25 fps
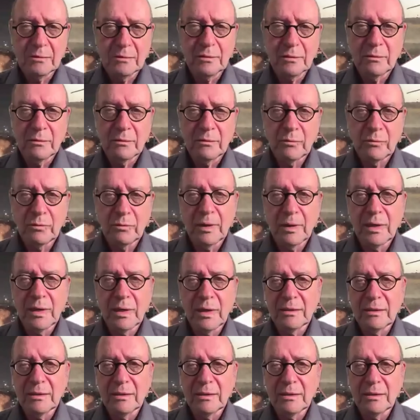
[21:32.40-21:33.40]
Well,
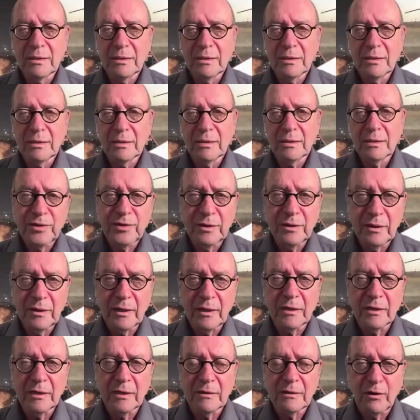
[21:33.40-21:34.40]
nothing
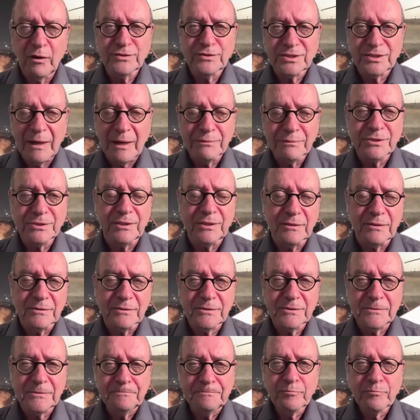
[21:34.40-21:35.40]
of
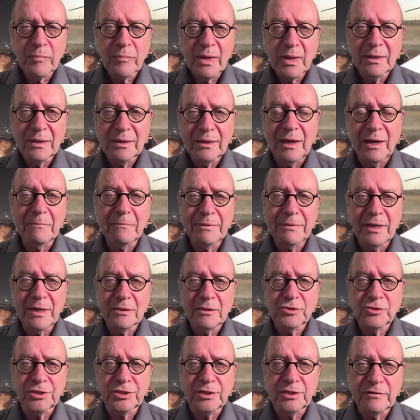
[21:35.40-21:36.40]
substance can be
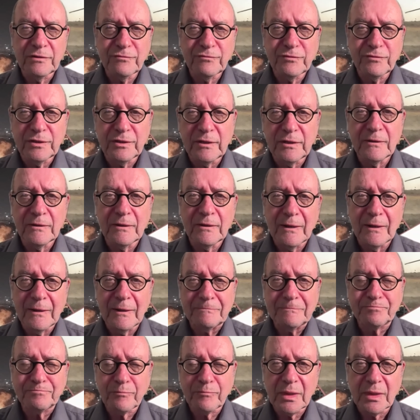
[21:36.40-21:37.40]
achieved
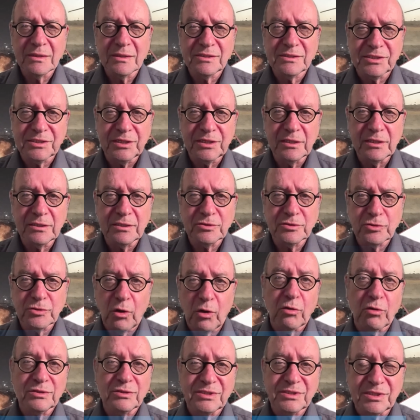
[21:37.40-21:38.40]
in 6
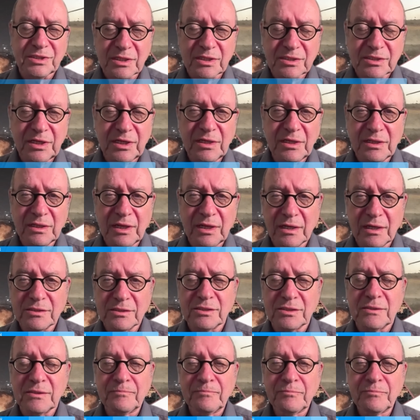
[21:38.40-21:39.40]
or 16
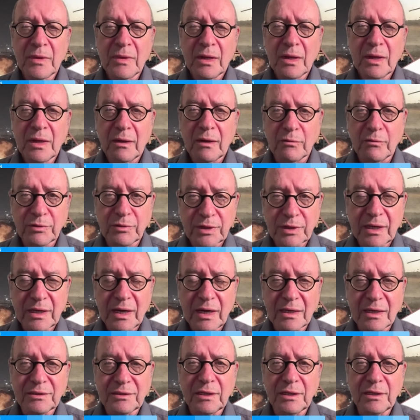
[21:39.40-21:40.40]
days
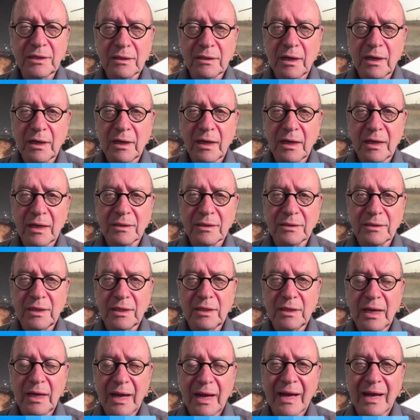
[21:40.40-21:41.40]
regarding
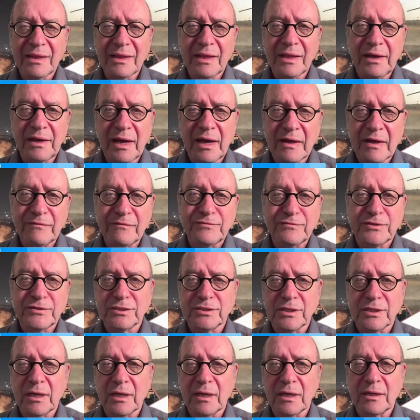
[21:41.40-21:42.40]
the
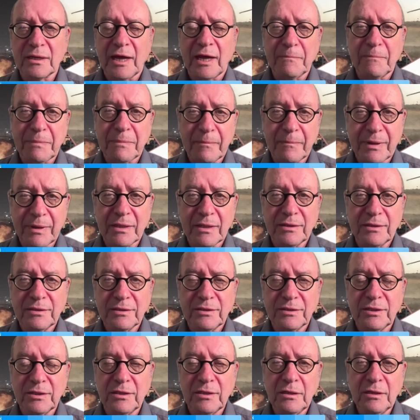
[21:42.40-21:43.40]
LAF's
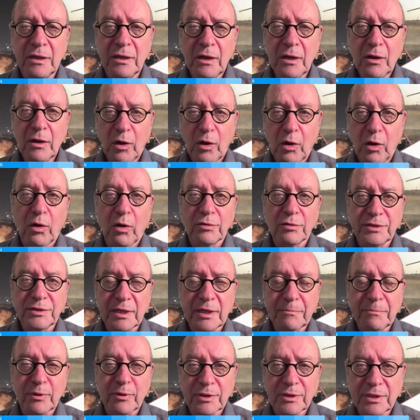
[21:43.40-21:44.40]
capability or
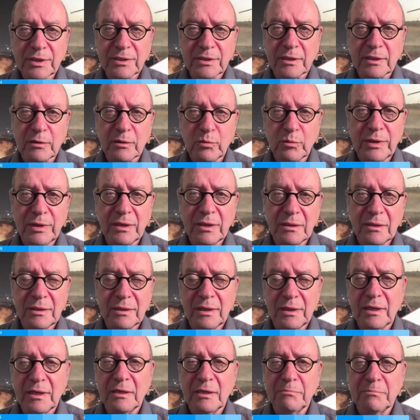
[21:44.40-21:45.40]
the political will
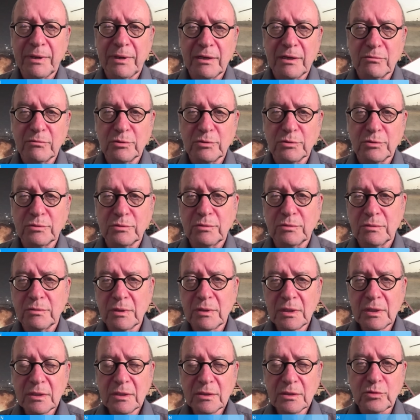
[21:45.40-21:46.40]
in Beirut
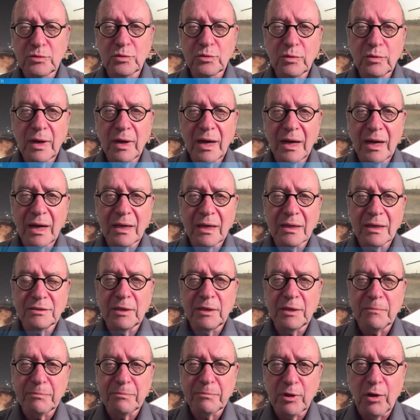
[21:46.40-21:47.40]
to
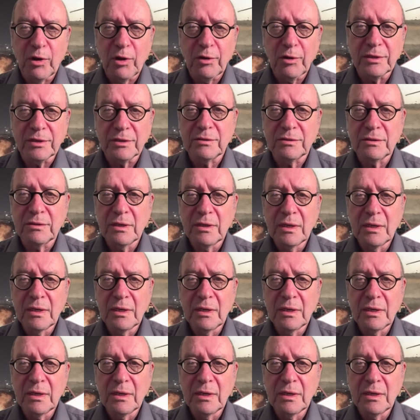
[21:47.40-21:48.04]
deploy it